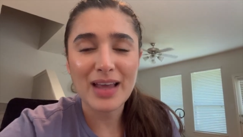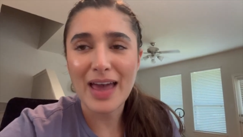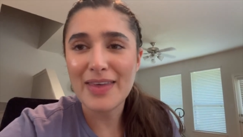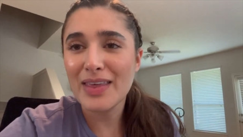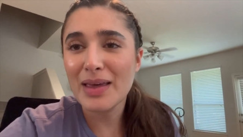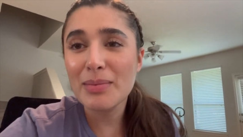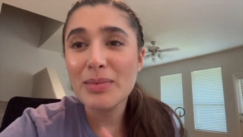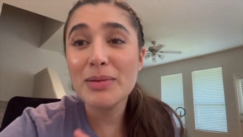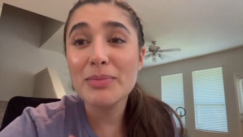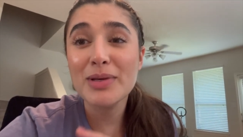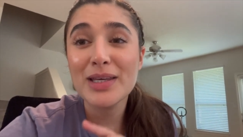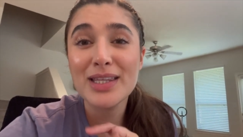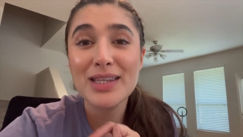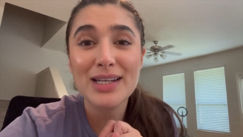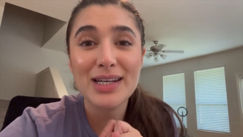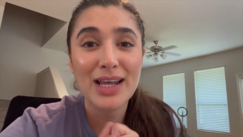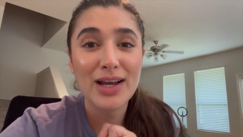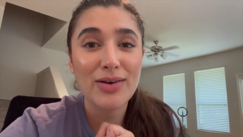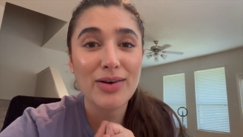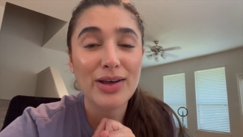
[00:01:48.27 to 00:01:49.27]
I think I'm gonna be the
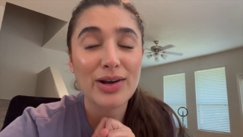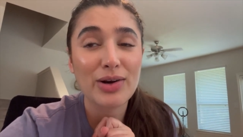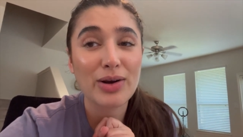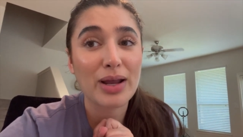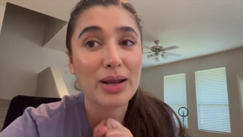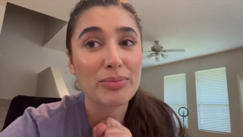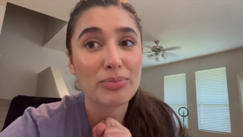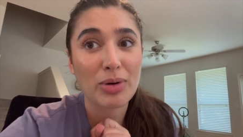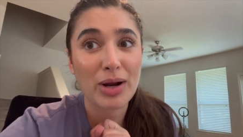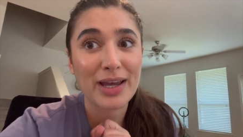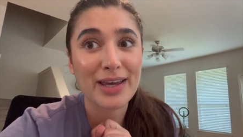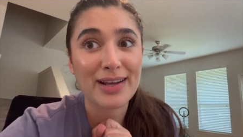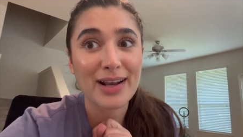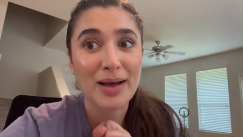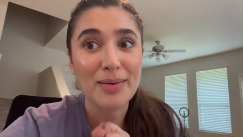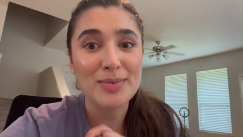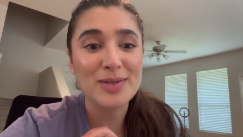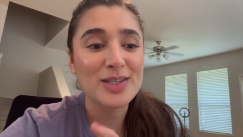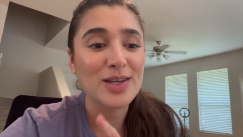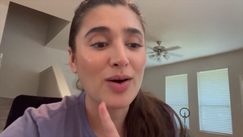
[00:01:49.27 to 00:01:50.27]
narrator and break it
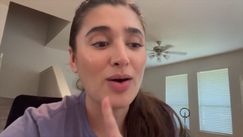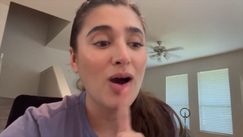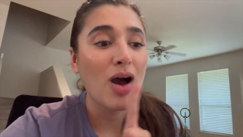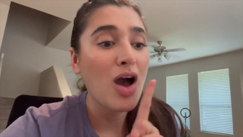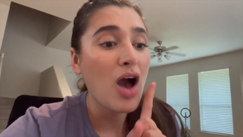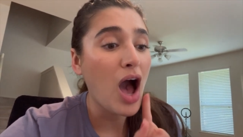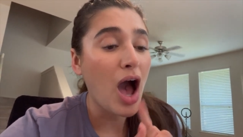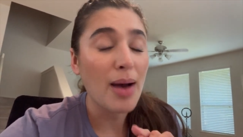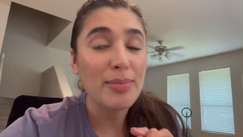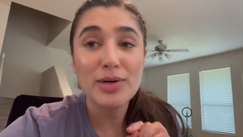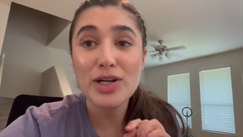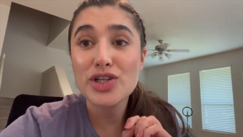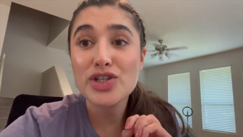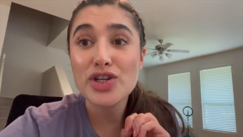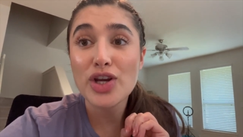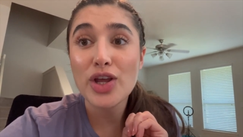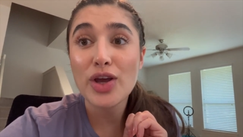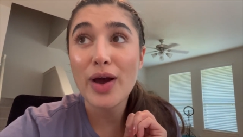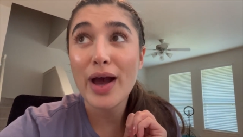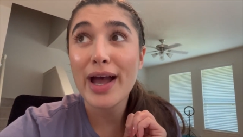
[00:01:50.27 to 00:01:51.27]
up. So I'm gonna
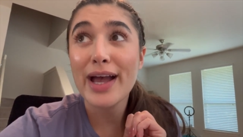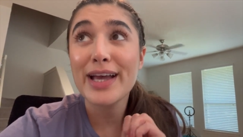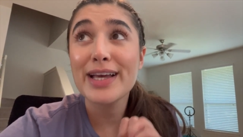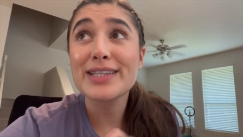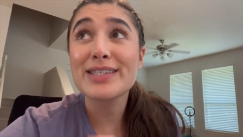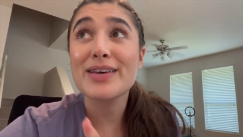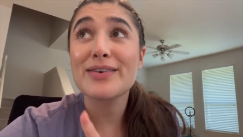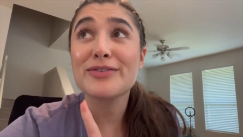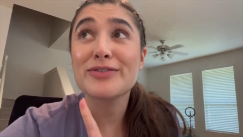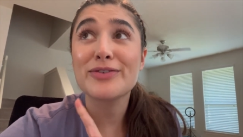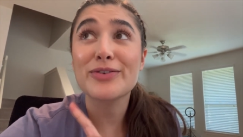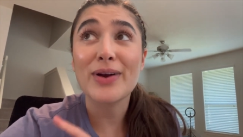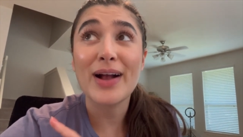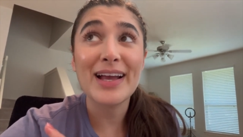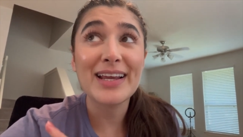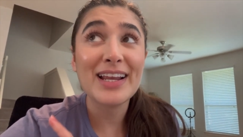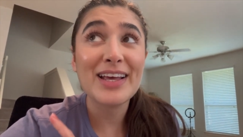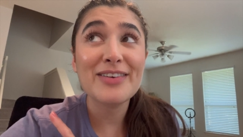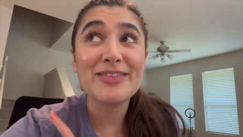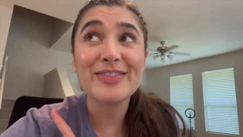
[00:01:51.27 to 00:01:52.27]
show you guys
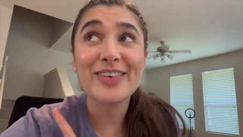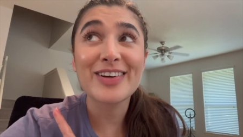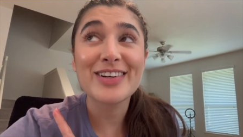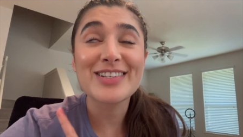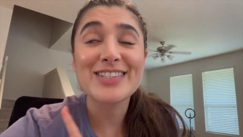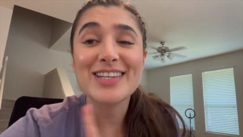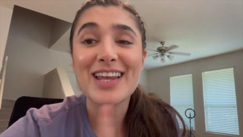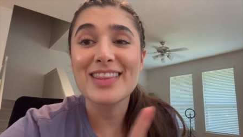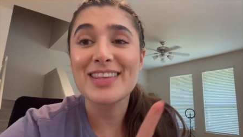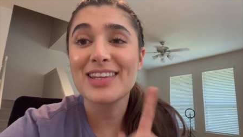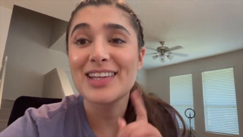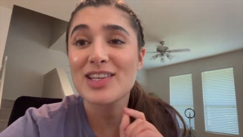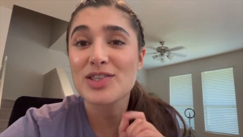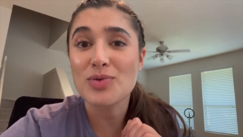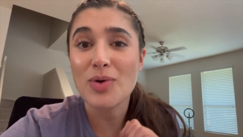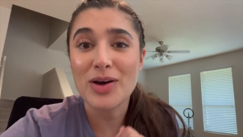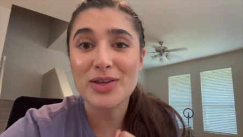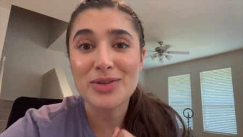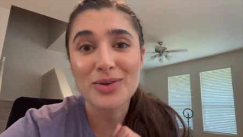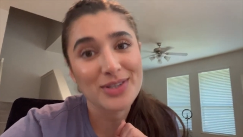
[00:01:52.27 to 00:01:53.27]
Friday first, and then let's walk through